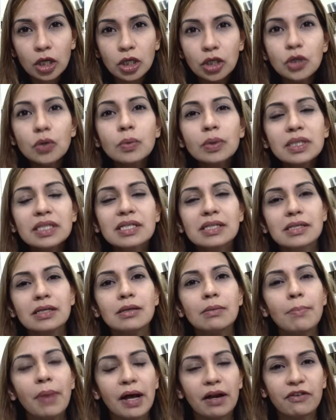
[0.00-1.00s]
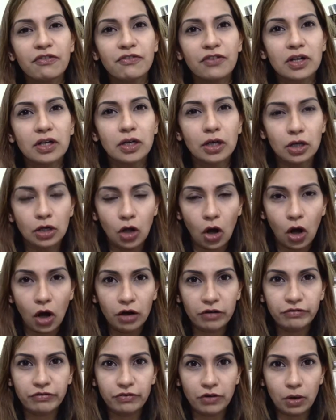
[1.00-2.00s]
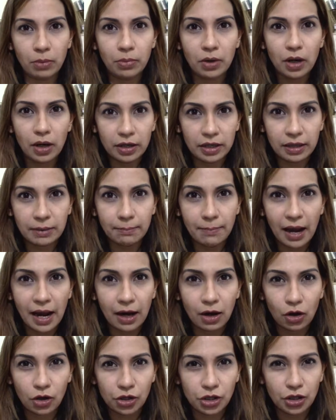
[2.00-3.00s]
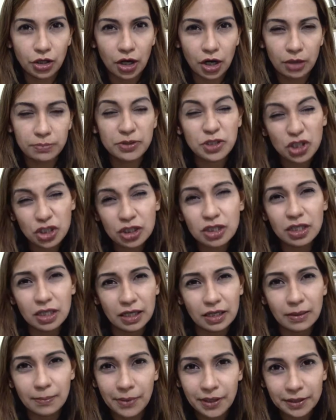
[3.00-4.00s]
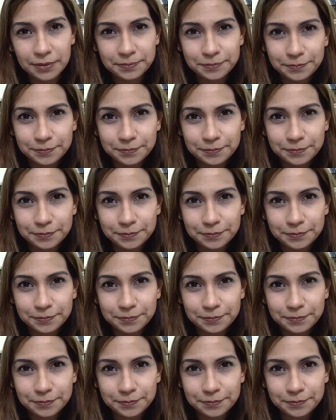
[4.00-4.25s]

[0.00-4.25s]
you would still benefit a lot from cutting back on your carbs just a little bit.